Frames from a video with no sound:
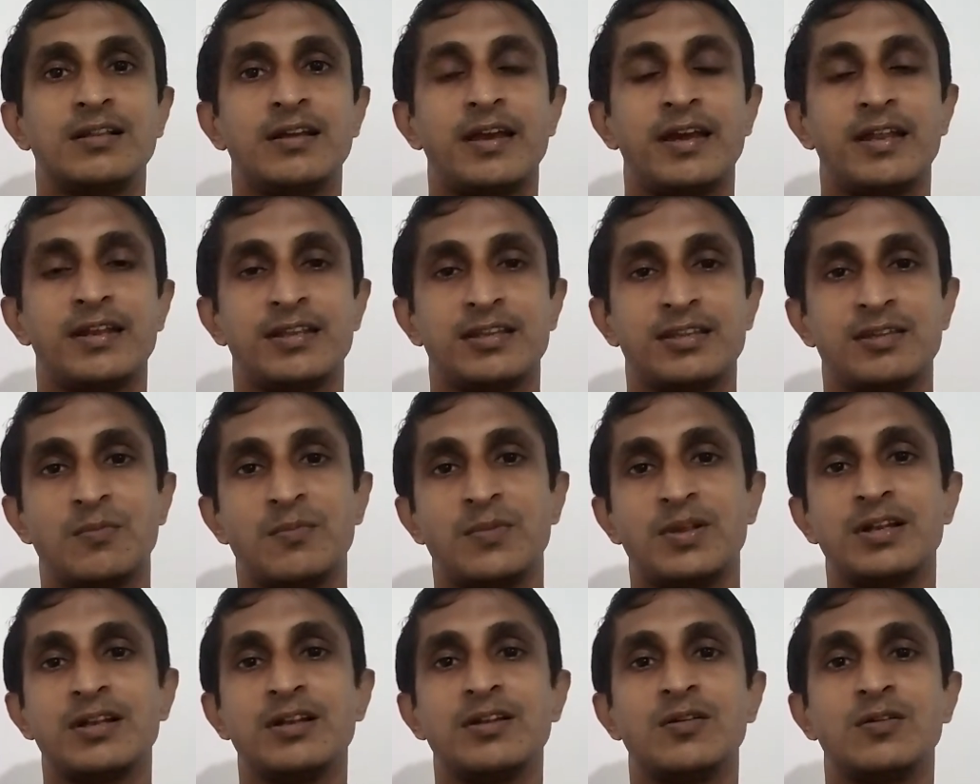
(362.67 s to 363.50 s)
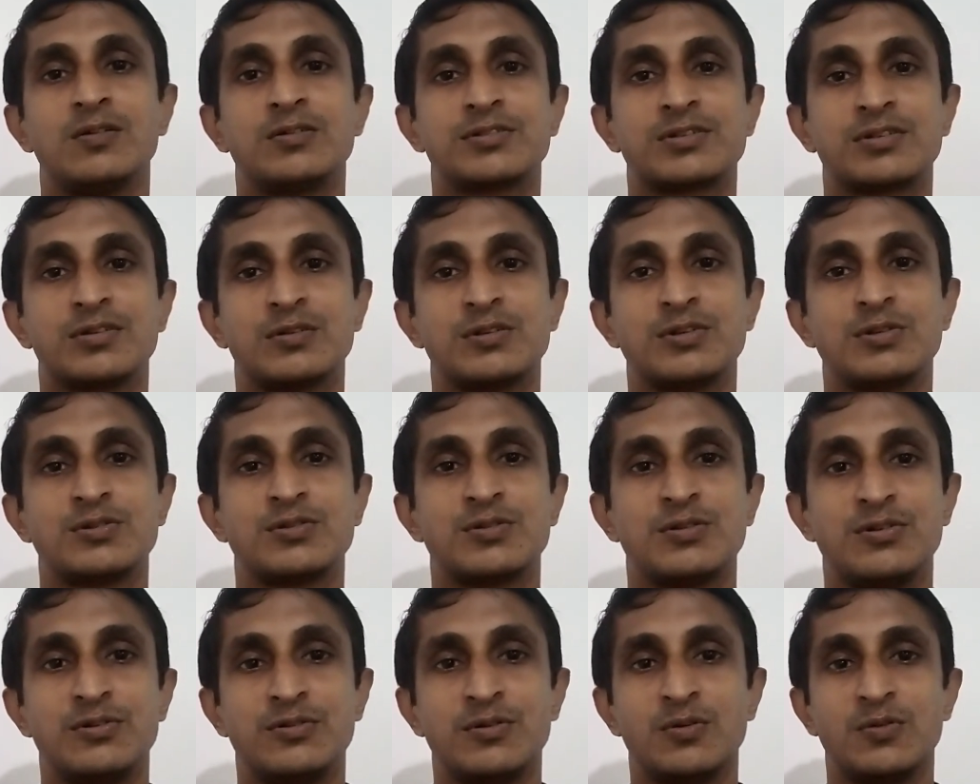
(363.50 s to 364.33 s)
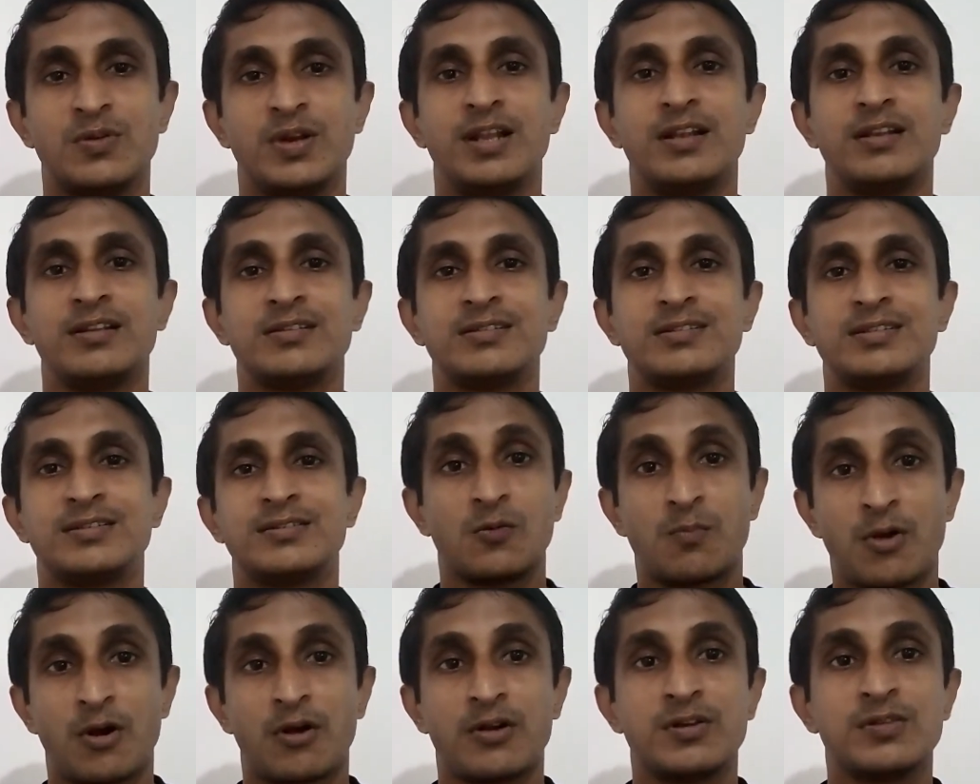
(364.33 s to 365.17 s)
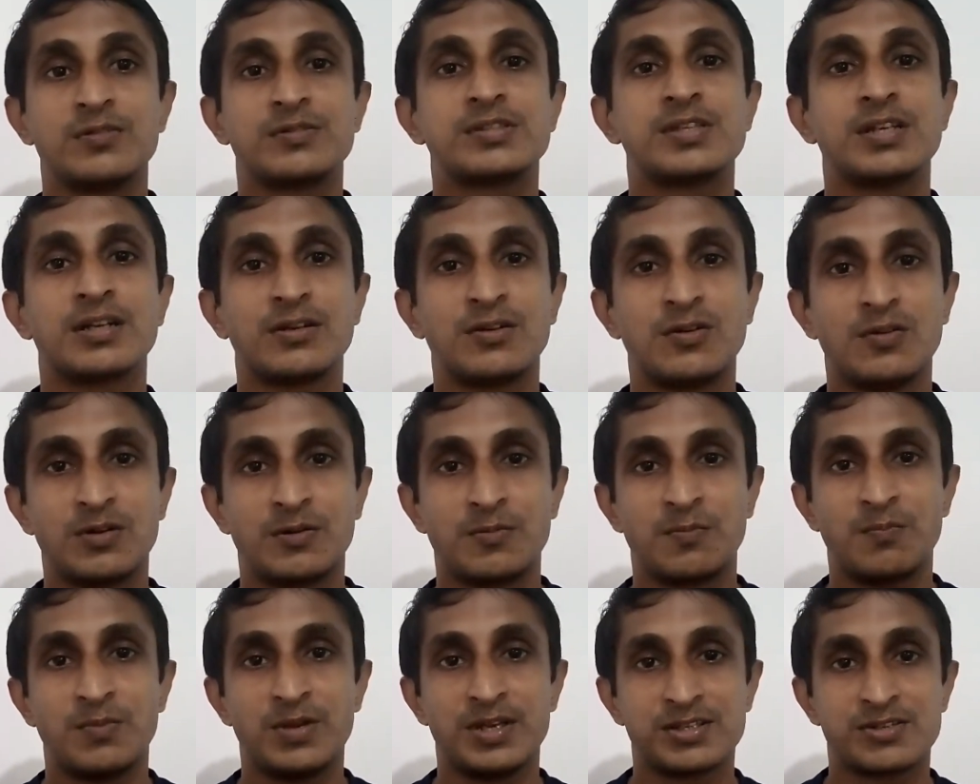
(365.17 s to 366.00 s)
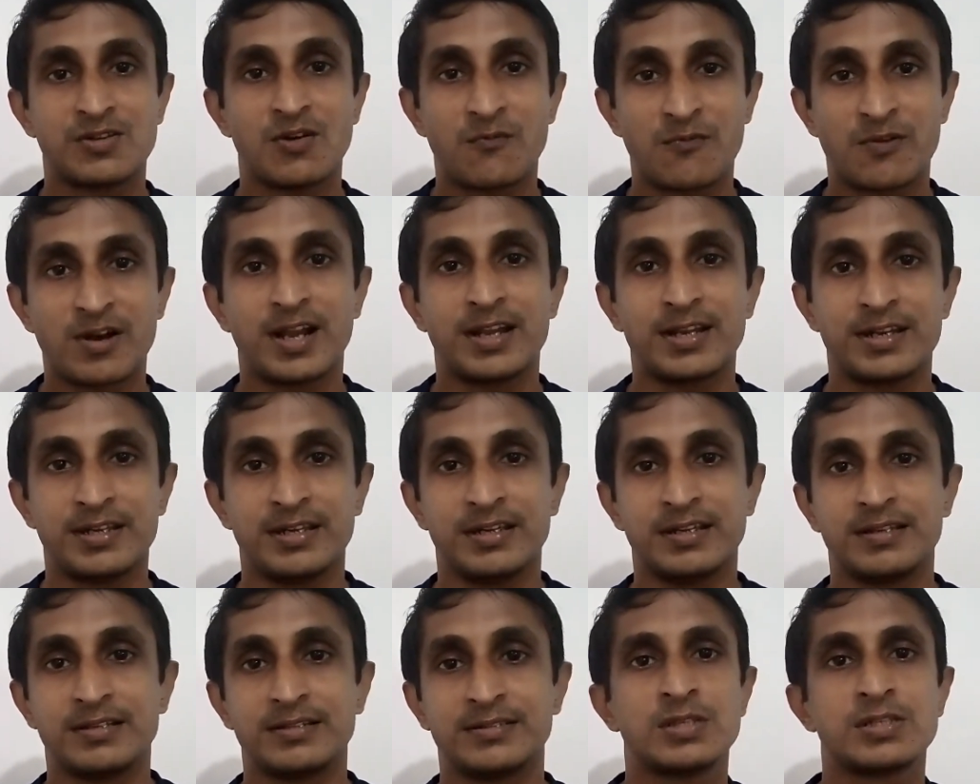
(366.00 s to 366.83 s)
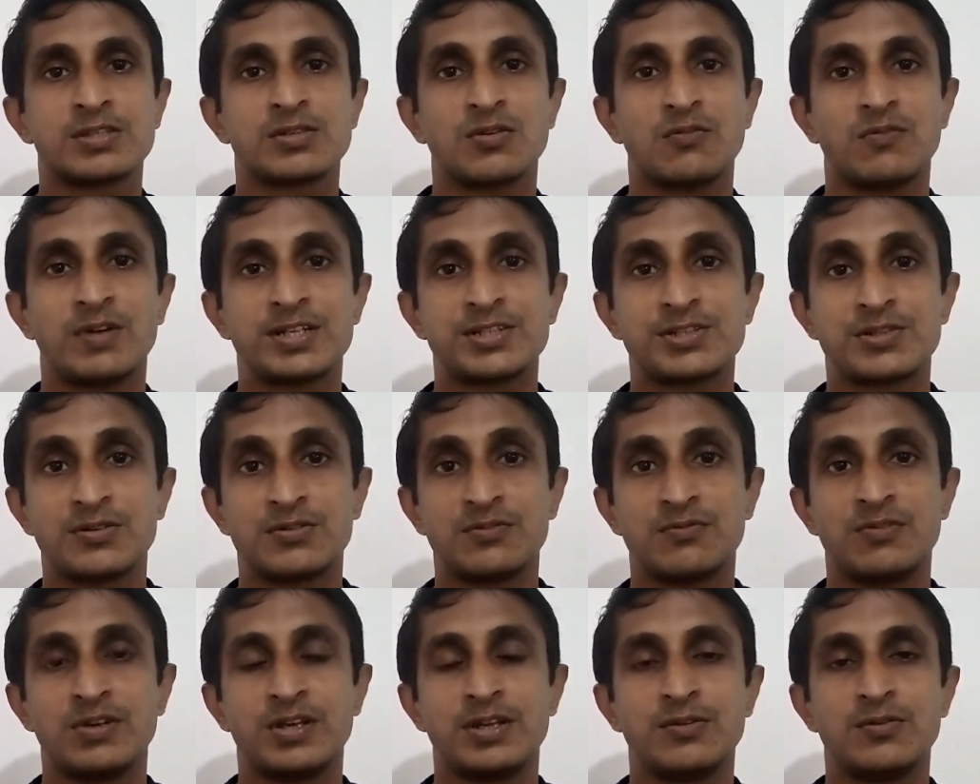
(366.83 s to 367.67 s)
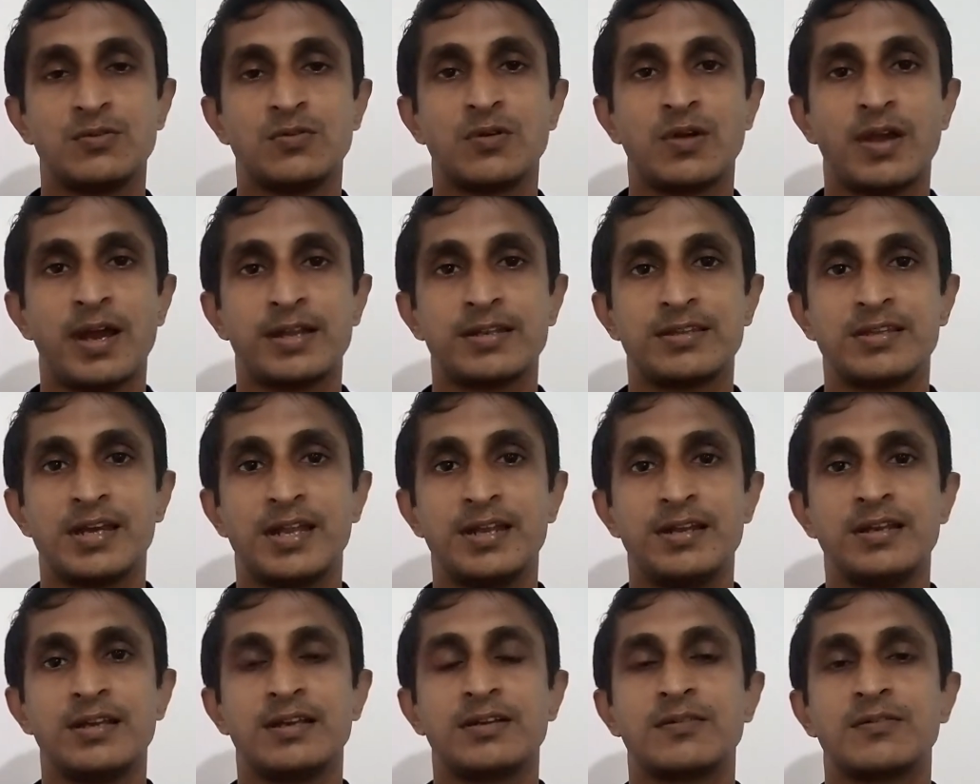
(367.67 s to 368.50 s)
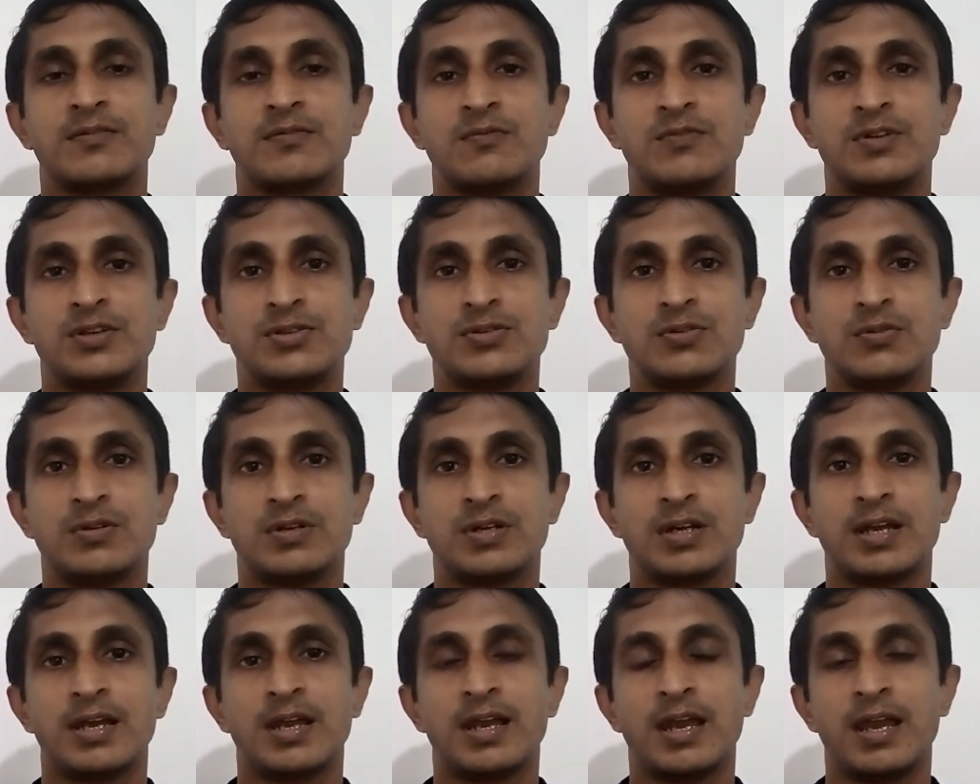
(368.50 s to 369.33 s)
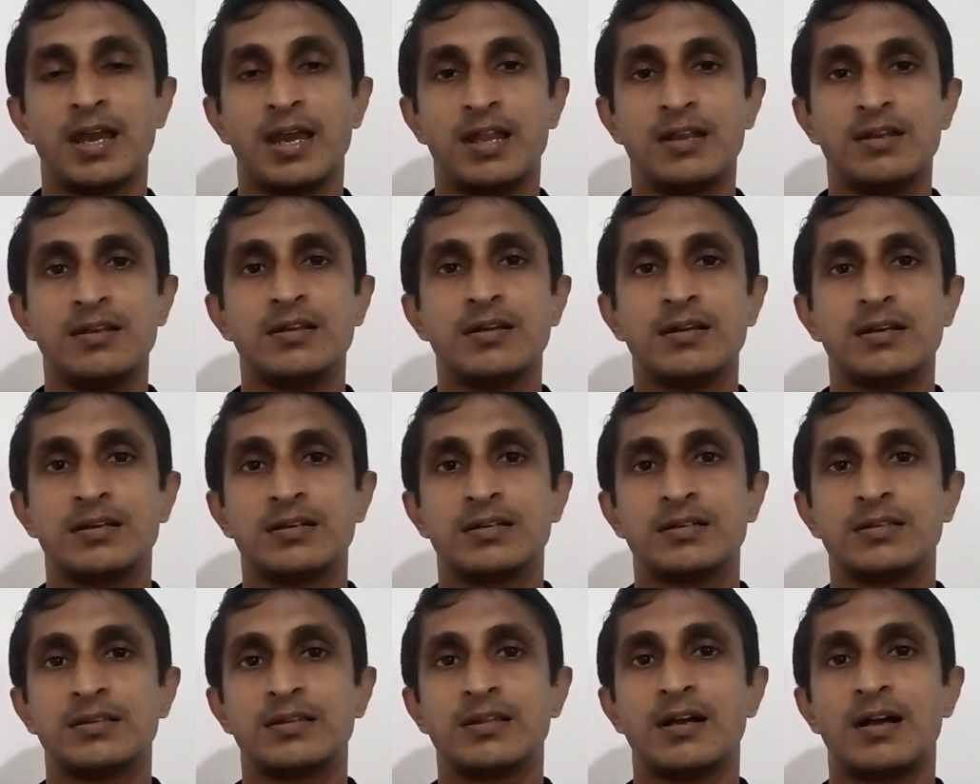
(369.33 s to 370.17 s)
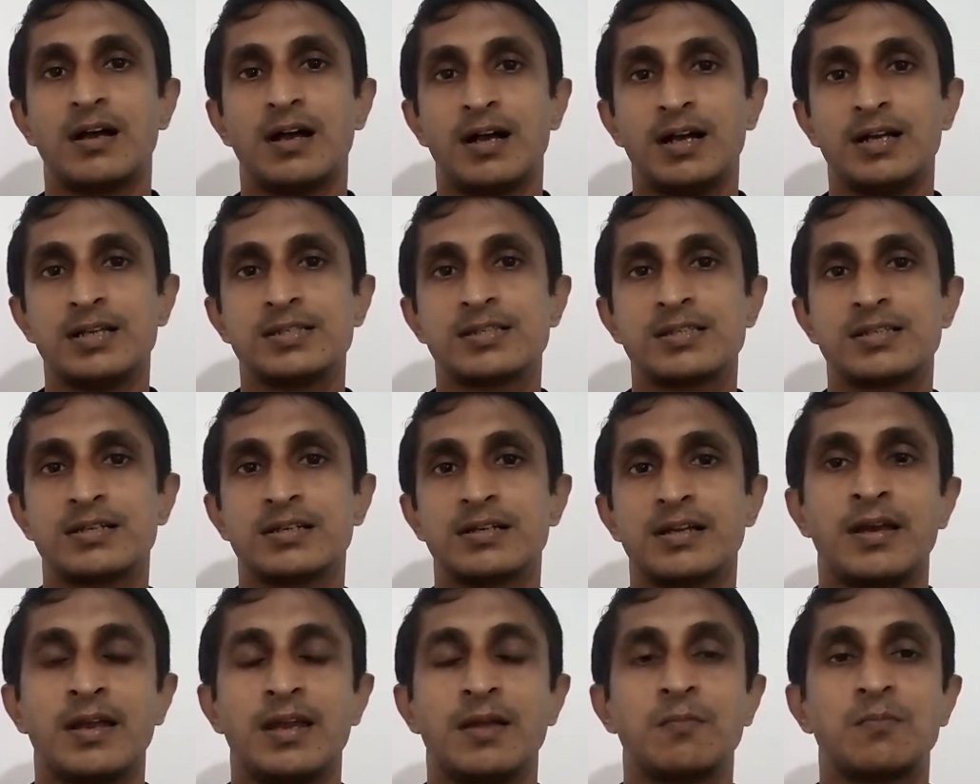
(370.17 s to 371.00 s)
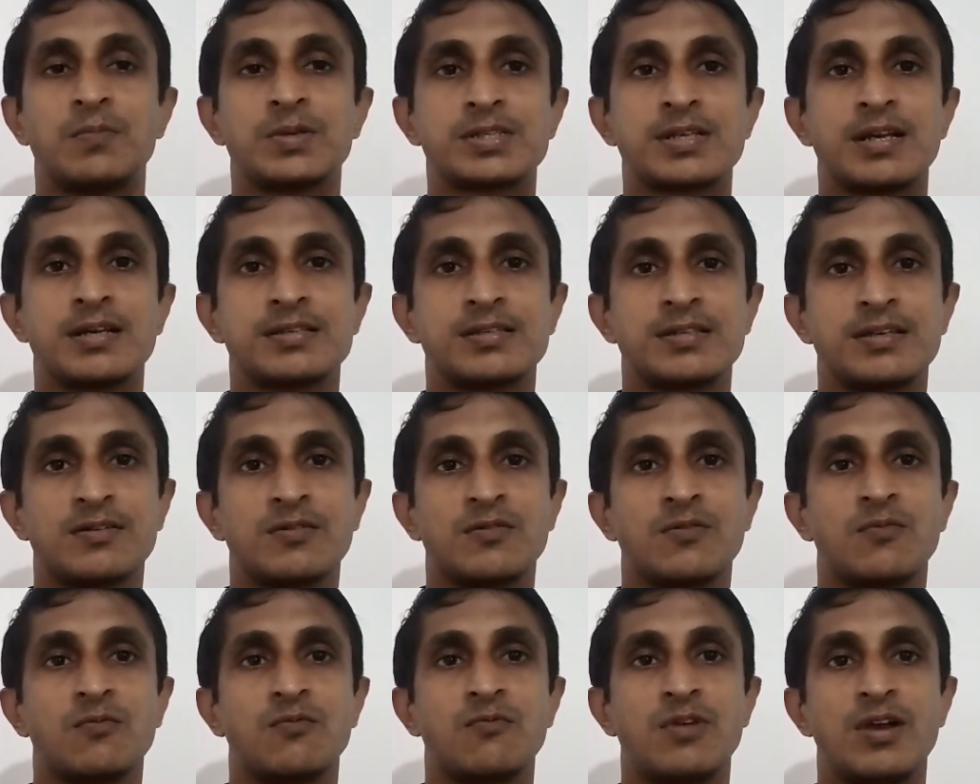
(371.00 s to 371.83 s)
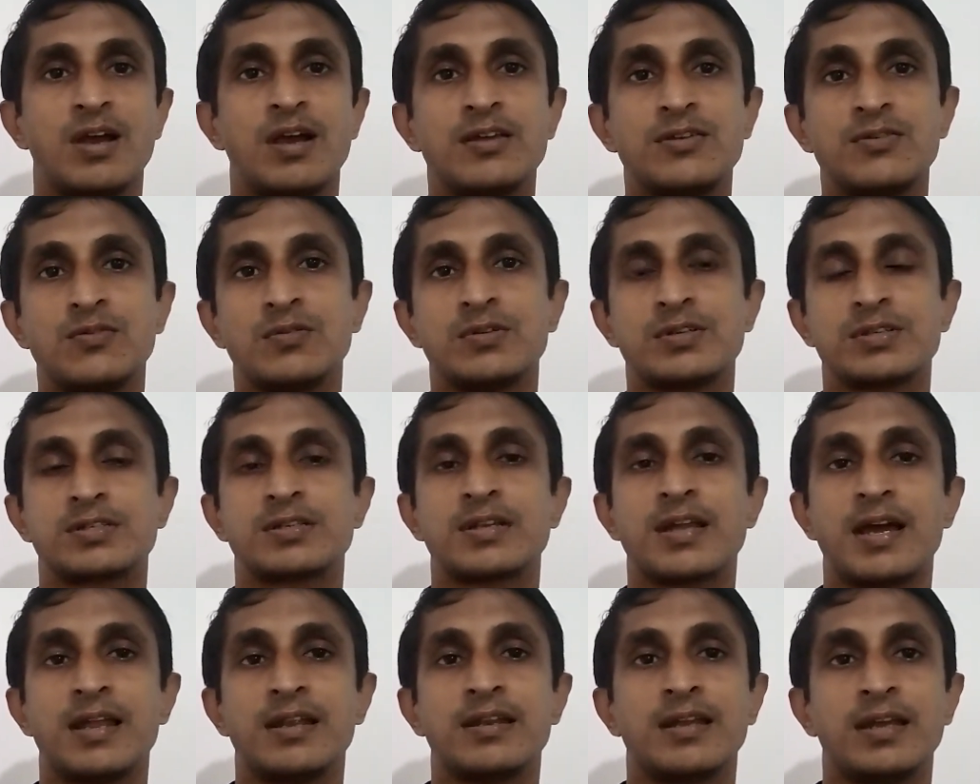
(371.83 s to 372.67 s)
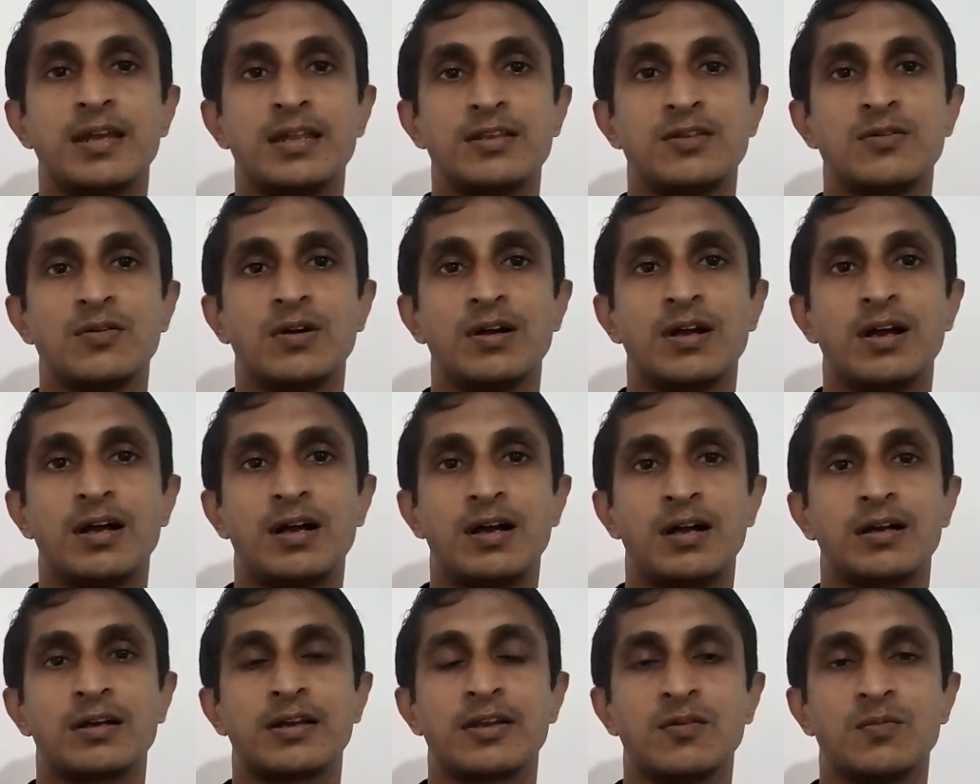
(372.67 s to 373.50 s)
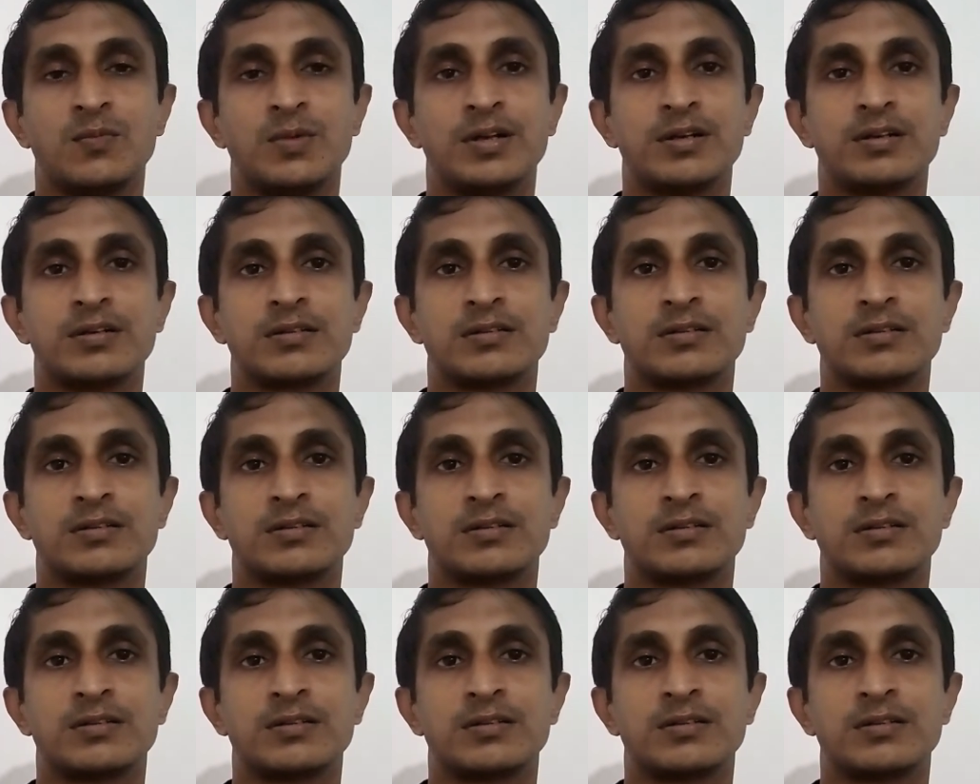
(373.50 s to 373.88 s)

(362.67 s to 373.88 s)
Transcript: and in the middle also you should do well to produce a good piece of writing. So what should we do at the ending? We should end the answer emphasizing where you stand in your argument.